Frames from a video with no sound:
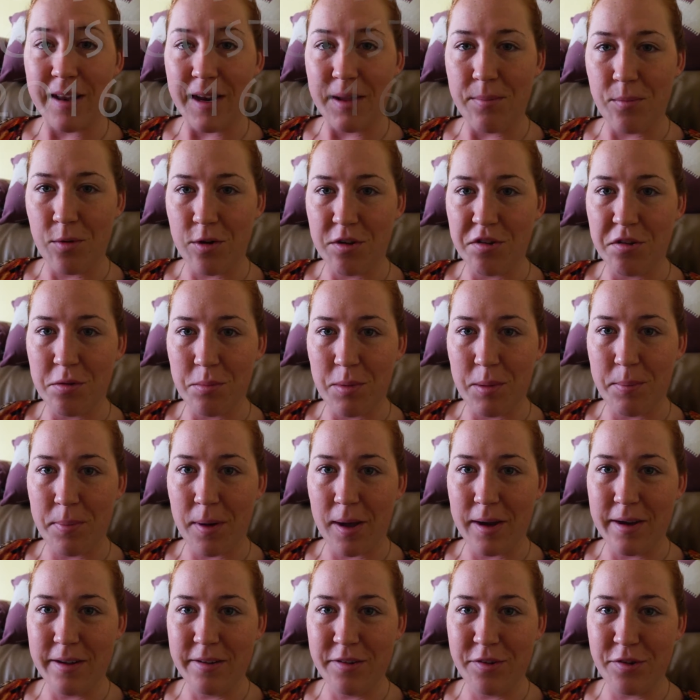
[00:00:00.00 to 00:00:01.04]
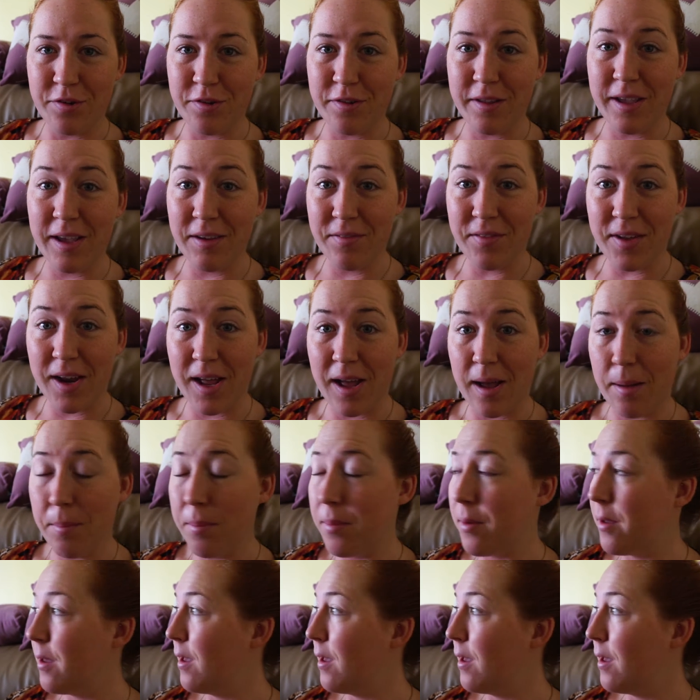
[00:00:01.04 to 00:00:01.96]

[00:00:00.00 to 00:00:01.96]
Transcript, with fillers: anymore, so my body's just given up.